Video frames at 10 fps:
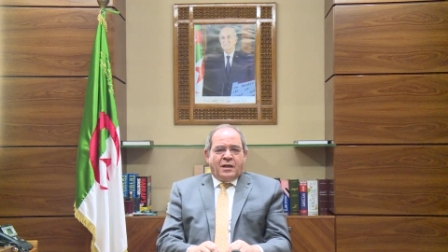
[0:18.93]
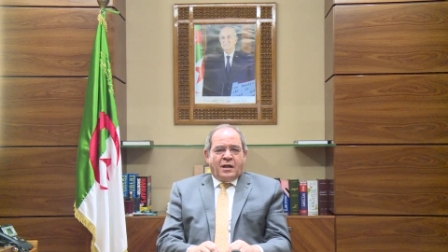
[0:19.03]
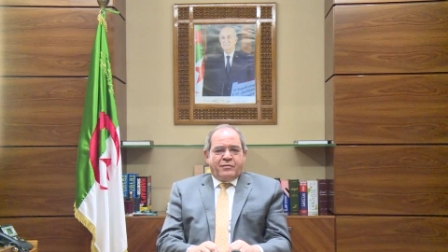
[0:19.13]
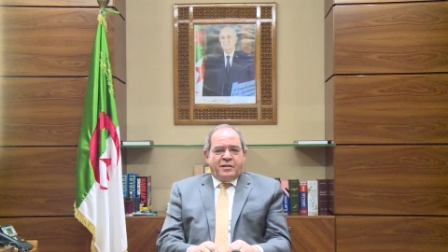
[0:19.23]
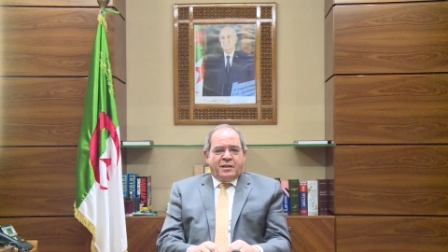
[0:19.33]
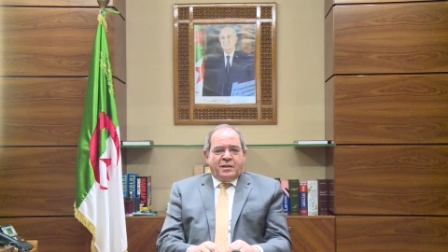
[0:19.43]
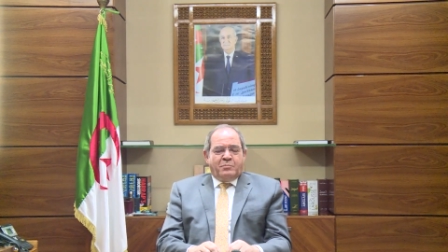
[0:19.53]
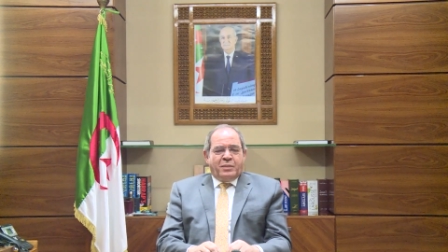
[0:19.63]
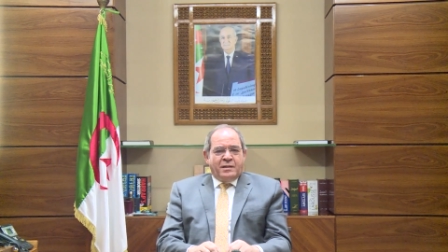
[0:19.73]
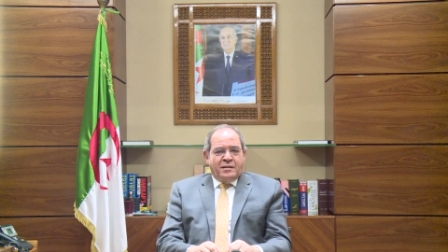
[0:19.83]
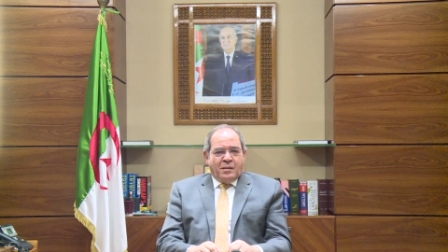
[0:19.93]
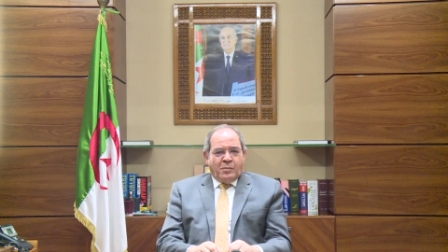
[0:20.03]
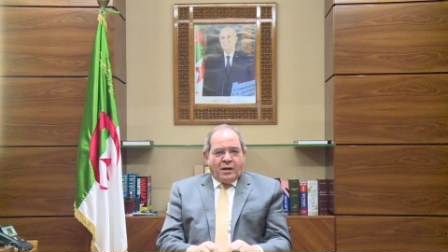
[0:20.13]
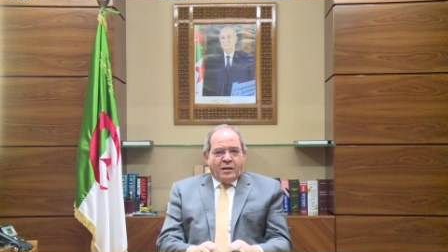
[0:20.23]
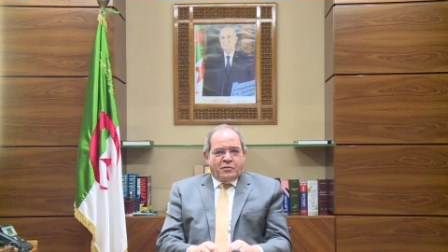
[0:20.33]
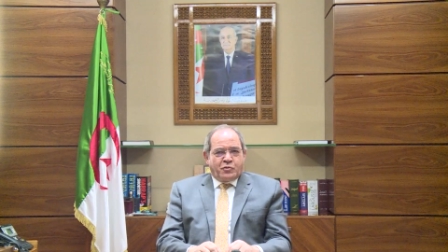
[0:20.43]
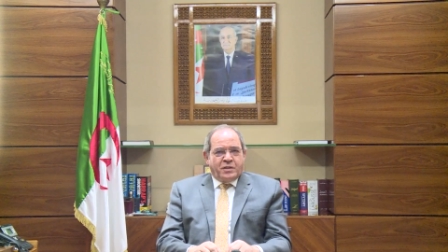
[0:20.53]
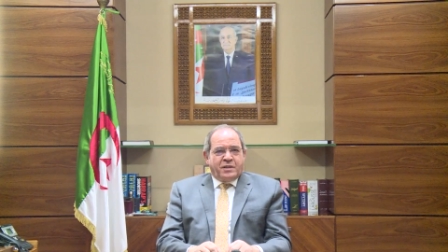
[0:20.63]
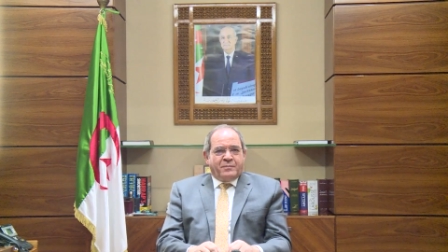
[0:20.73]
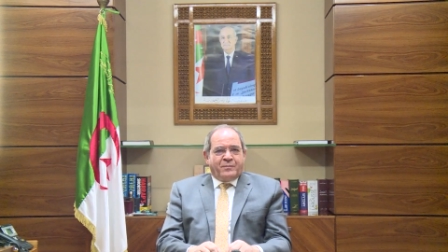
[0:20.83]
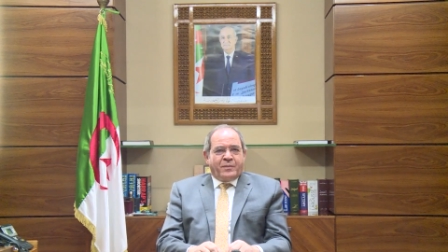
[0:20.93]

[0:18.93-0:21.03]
of the Pelindaba Treaty.